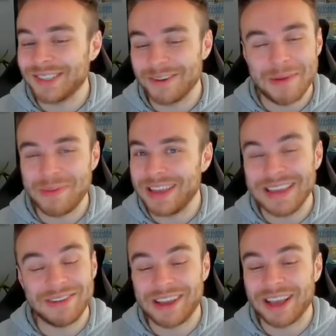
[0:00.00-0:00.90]
so maybe he
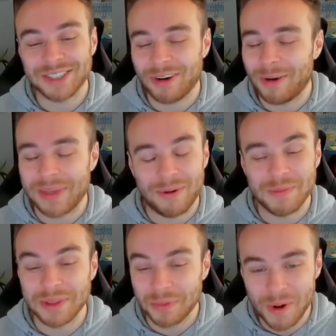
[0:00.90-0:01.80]
even gets dropped. That
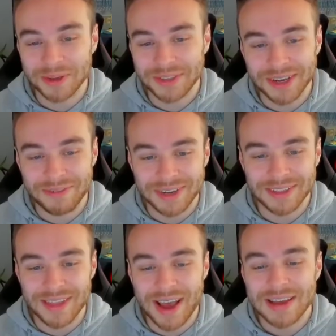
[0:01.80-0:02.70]
would be the worst thing if I
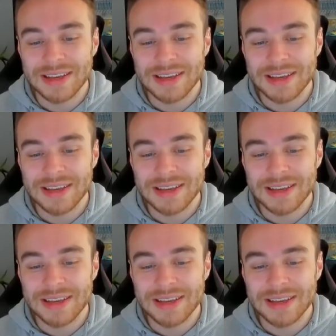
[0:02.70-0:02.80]
did that.